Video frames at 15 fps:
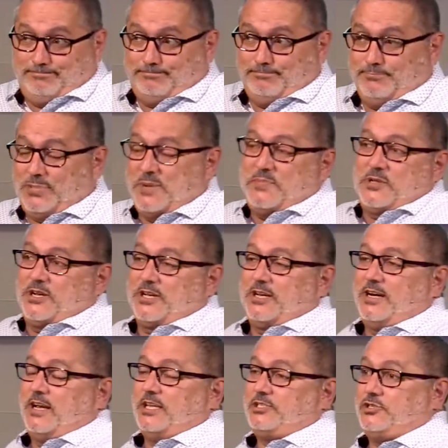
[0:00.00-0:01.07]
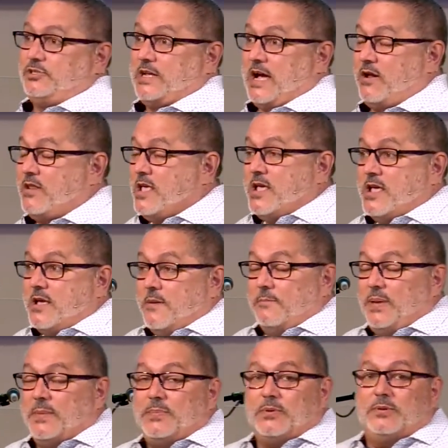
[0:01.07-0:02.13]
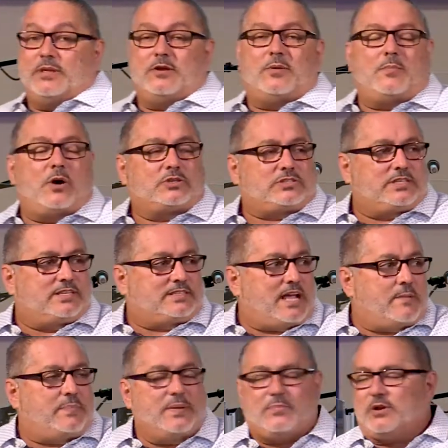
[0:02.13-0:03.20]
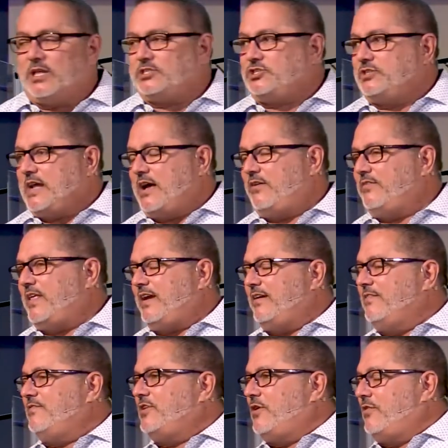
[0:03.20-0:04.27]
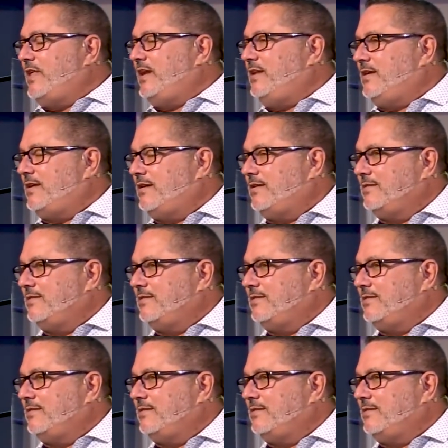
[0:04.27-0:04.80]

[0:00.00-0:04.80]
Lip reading: People are going to let you down. People, you know, most of the time people let you down and they don't even know they did.